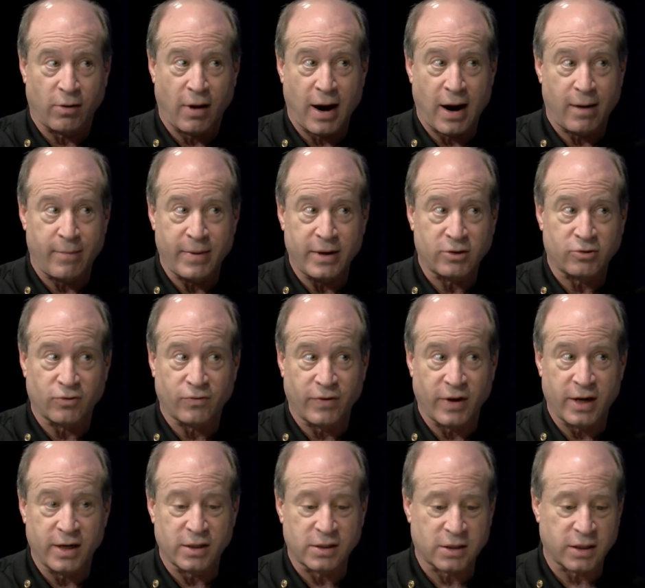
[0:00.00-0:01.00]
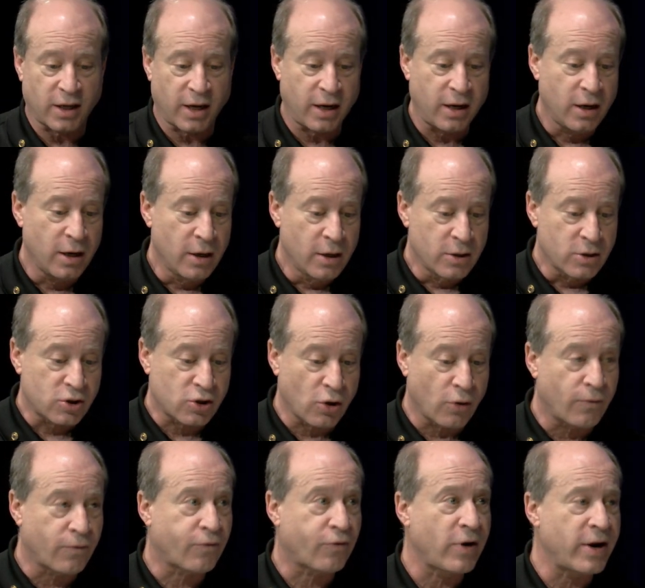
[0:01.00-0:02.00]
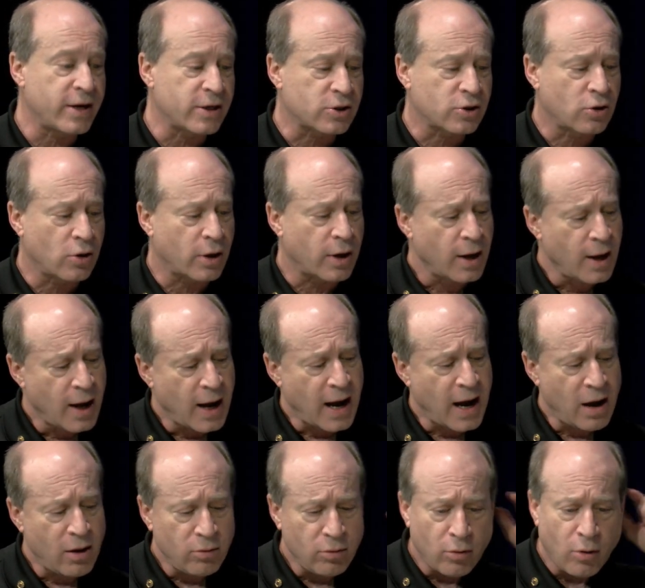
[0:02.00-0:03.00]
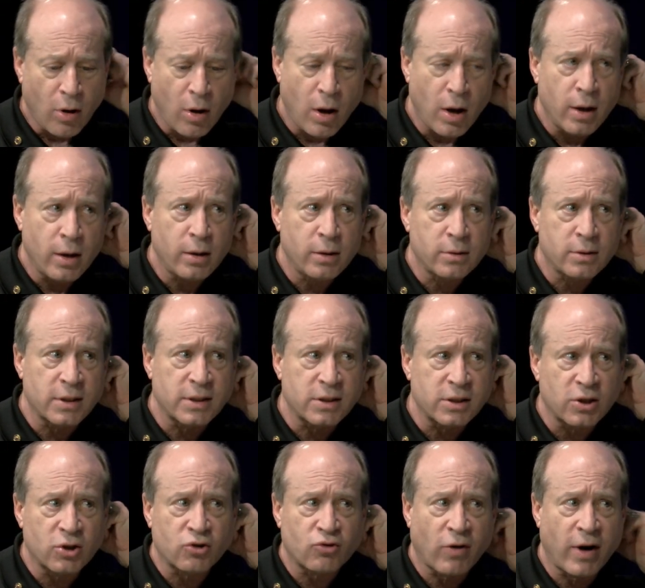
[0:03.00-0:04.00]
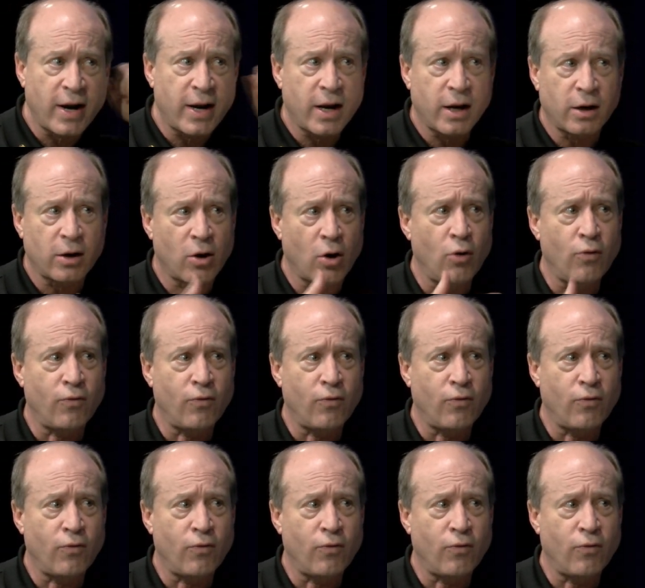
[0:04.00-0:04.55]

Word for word: arm yeah. intravenously. Right. So free is good. How long does the training go